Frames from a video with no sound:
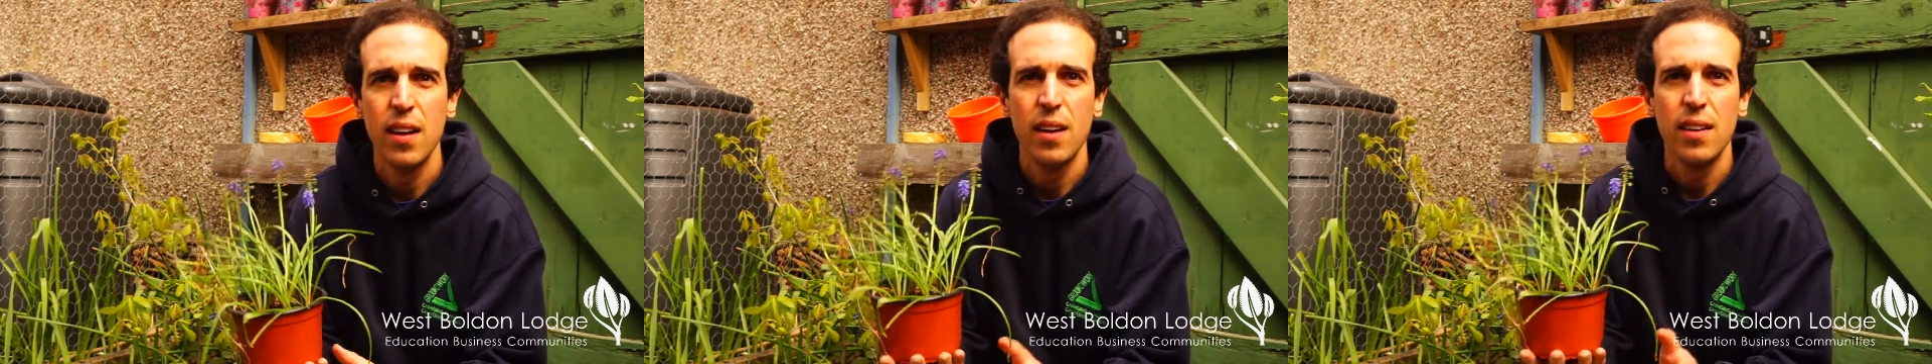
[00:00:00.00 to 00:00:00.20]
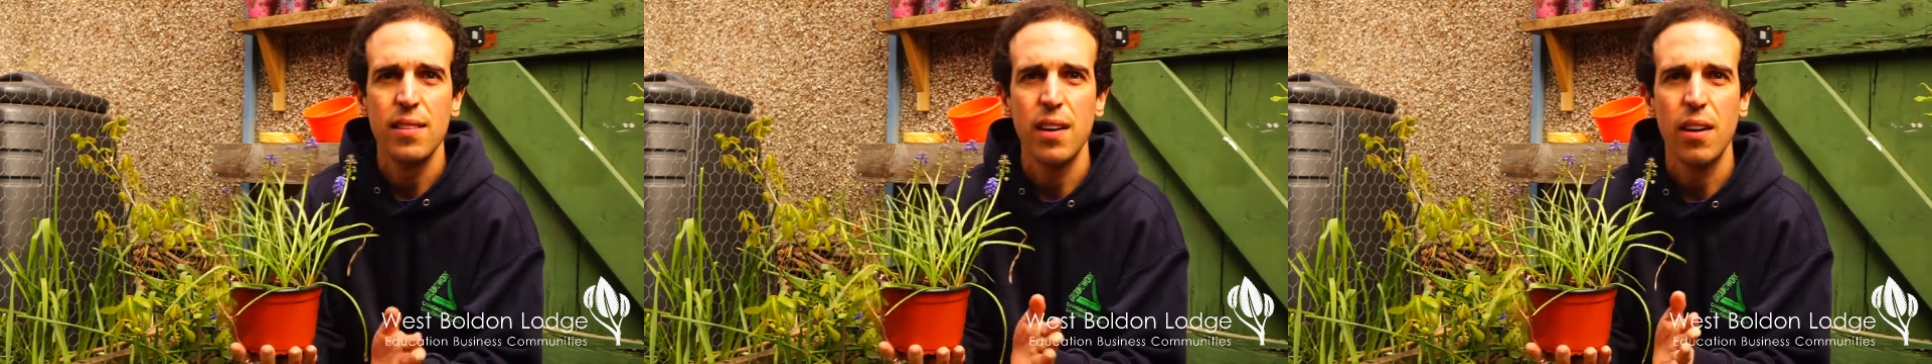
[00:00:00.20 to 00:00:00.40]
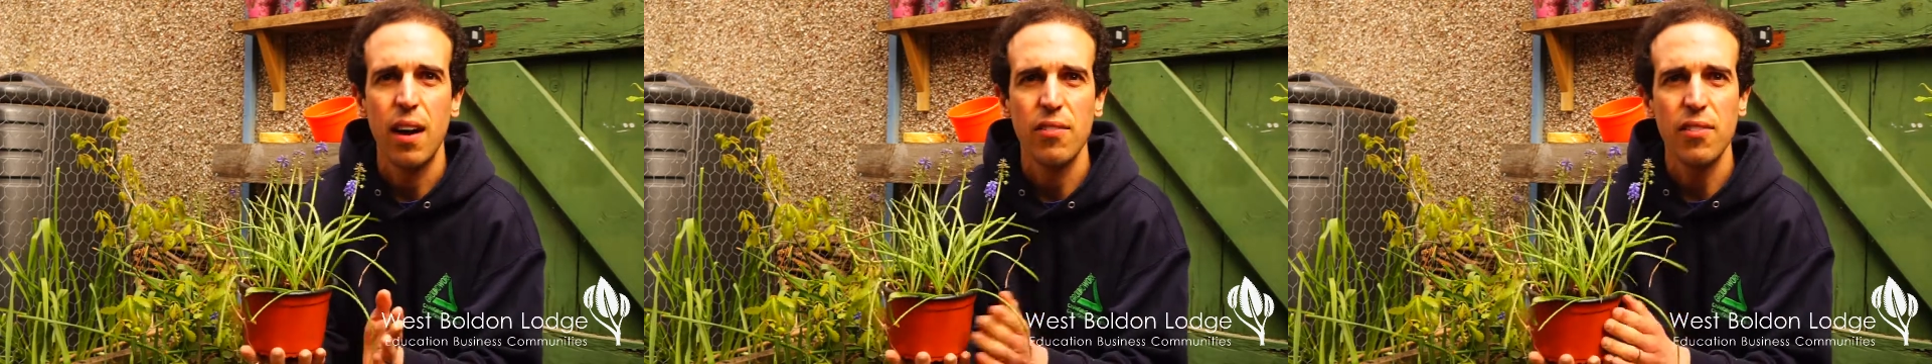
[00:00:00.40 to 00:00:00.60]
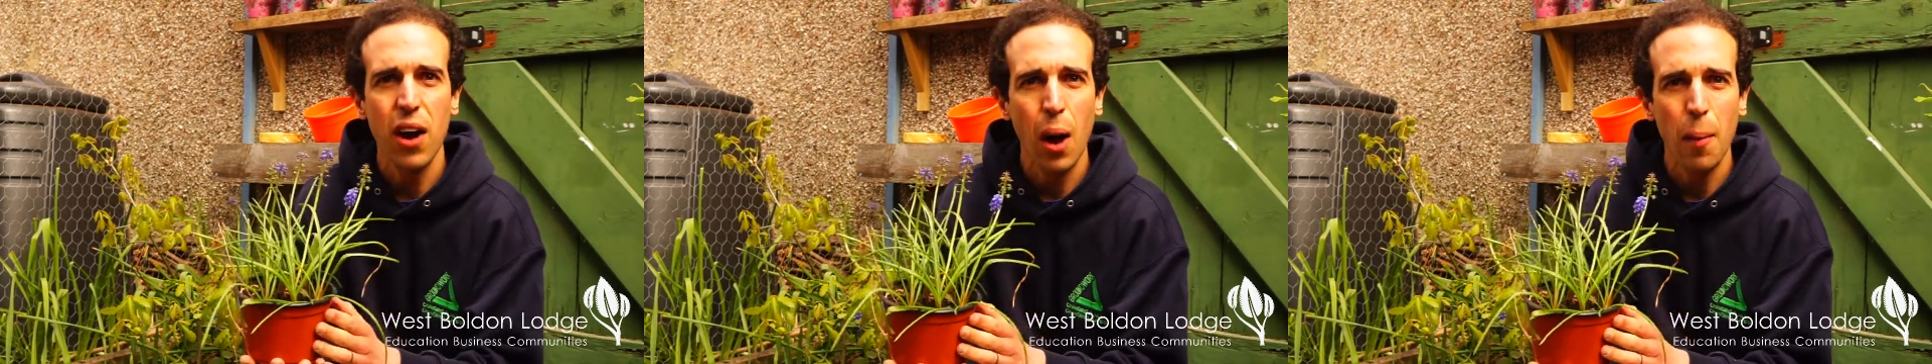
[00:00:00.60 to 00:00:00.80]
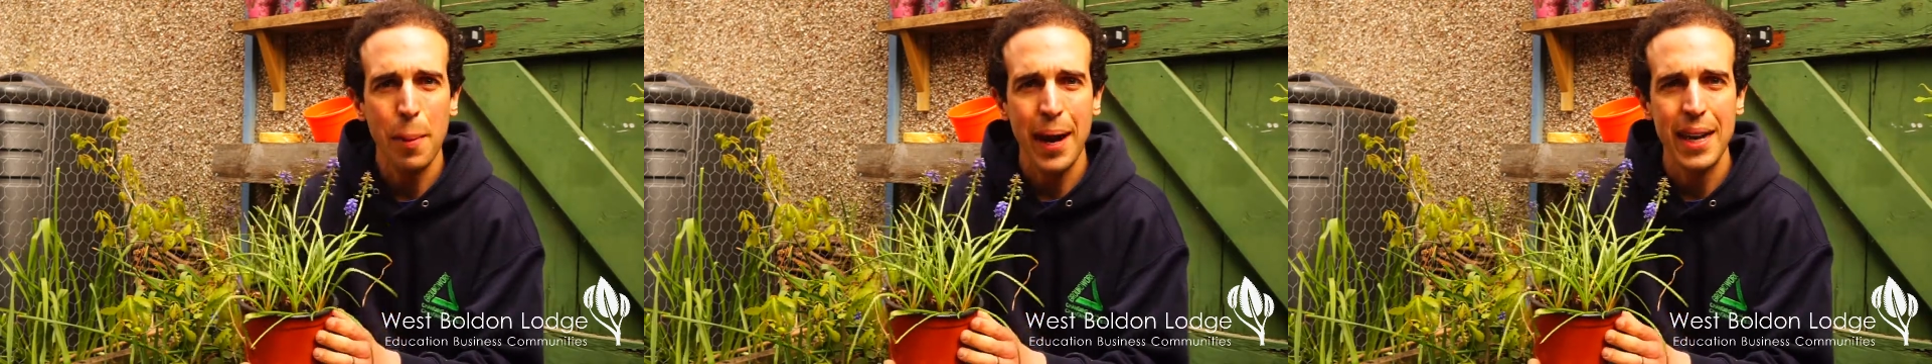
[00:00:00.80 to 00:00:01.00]
So I've
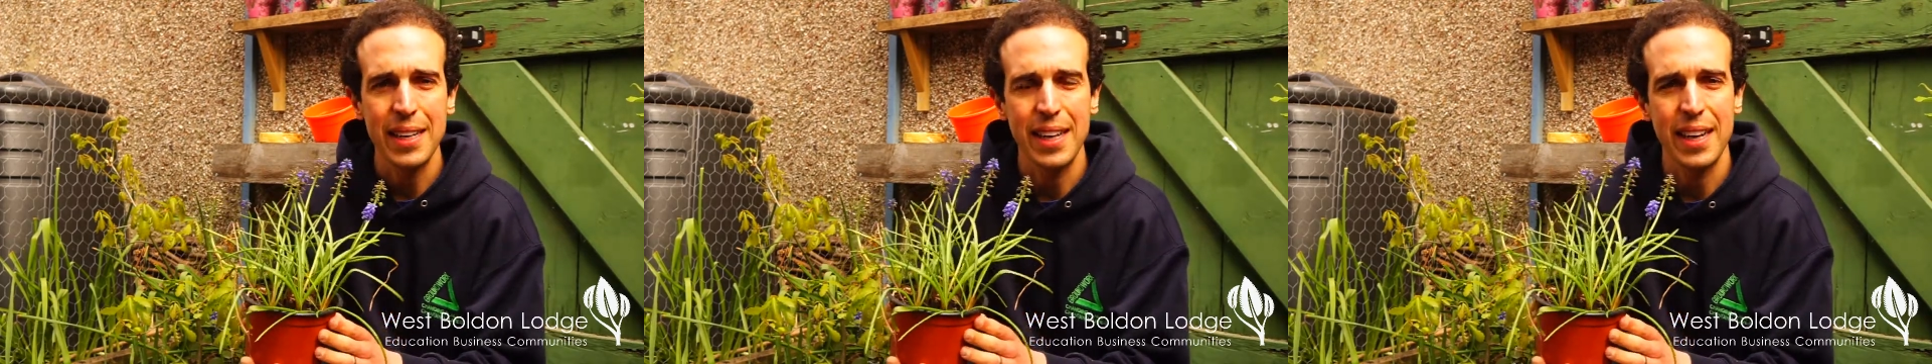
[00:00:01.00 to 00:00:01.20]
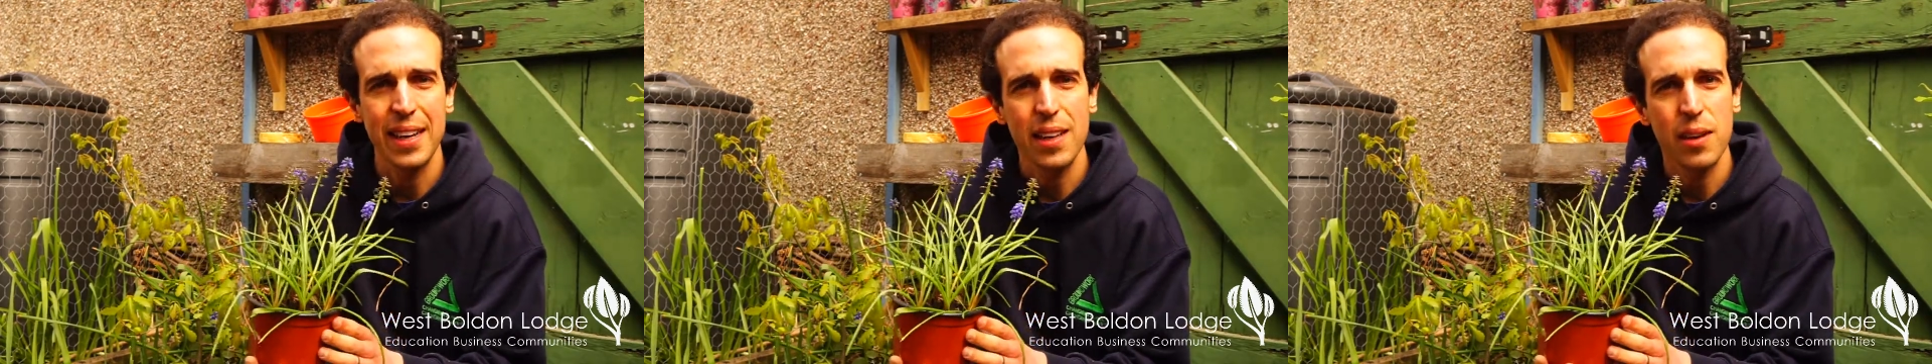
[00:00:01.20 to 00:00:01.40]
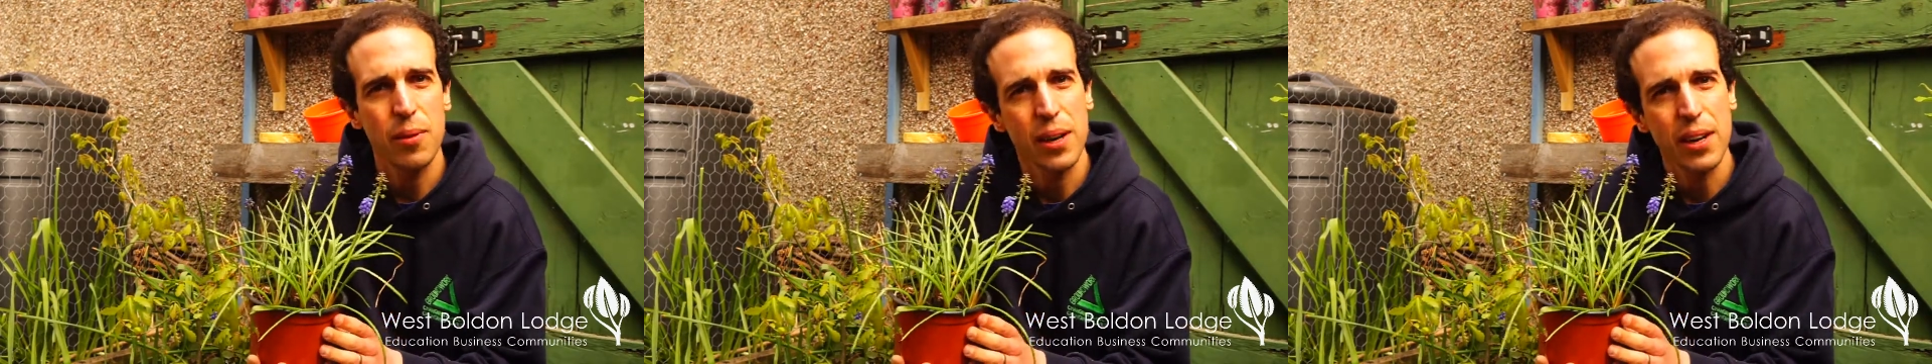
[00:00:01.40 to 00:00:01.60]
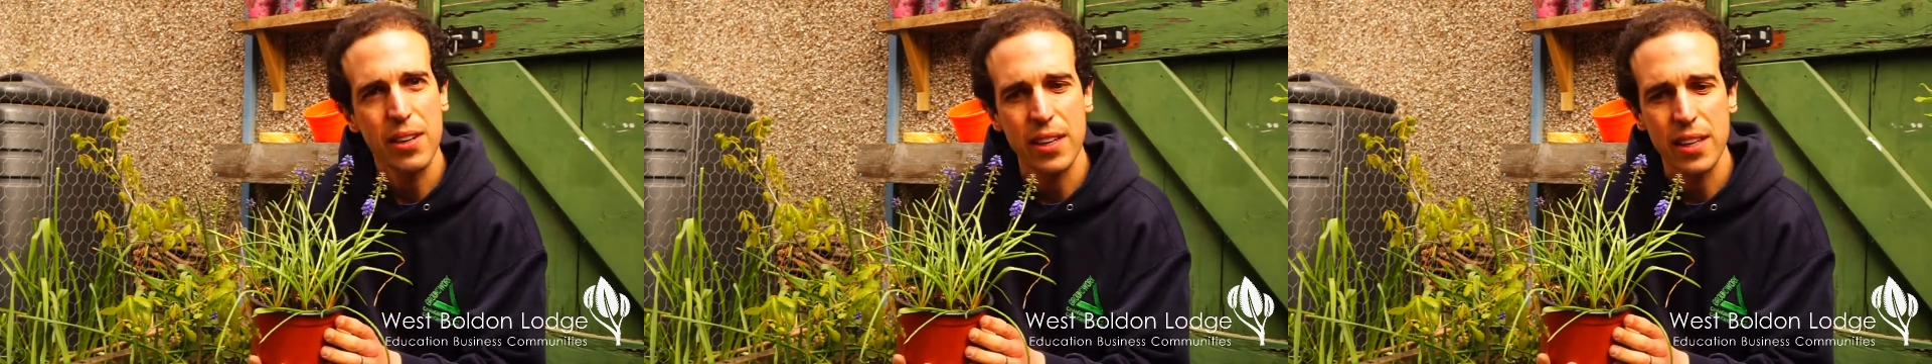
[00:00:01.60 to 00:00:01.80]
got a plant here that we're going to